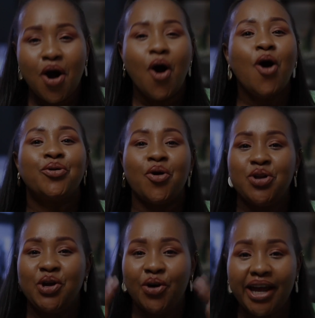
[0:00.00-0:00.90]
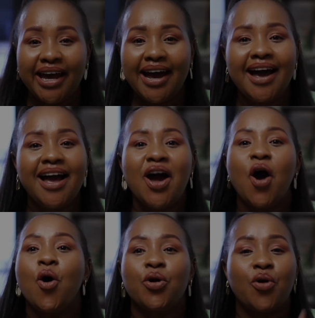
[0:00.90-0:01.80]
or on your hair,
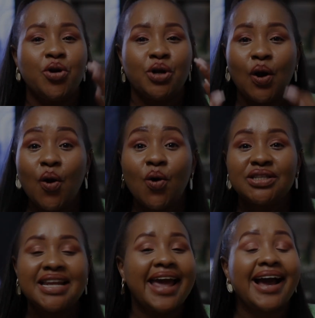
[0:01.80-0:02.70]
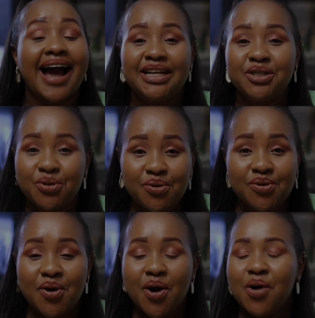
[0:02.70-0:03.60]
or on clothes like I do,